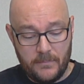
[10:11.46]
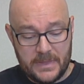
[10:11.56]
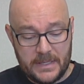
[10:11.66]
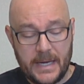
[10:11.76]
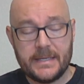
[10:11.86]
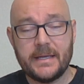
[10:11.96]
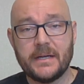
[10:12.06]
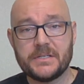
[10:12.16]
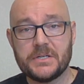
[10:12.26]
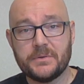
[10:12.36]
The
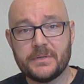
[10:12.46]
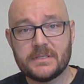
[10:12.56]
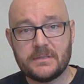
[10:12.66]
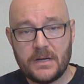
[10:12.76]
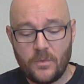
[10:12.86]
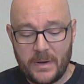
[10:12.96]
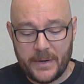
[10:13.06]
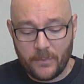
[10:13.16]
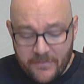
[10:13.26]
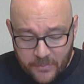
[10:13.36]
ADI2 is now my
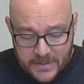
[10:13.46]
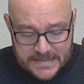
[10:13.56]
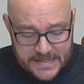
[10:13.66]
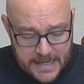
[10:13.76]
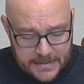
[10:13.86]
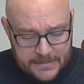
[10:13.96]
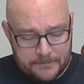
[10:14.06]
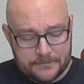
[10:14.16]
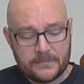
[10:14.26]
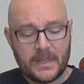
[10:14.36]
reference DAC
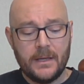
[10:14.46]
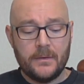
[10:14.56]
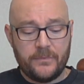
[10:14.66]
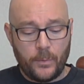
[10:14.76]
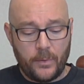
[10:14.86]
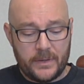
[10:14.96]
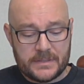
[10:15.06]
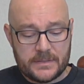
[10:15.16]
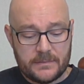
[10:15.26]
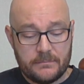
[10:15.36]
for
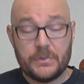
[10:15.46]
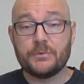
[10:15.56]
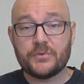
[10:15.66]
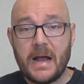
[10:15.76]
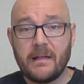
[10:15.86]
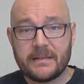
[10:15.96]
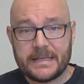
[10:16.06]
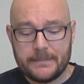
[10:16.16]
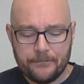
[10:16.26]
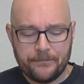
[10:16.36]
its
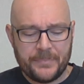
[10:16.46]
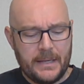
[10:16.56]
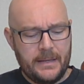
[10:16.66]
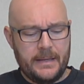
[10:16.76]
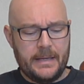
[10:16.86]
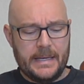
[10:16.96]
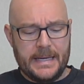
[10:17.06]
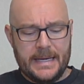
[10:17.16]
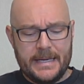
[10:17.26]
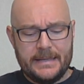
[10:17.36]
neutrality,
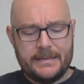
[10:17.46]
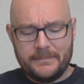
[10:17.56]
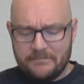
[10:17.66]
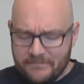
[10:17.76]
and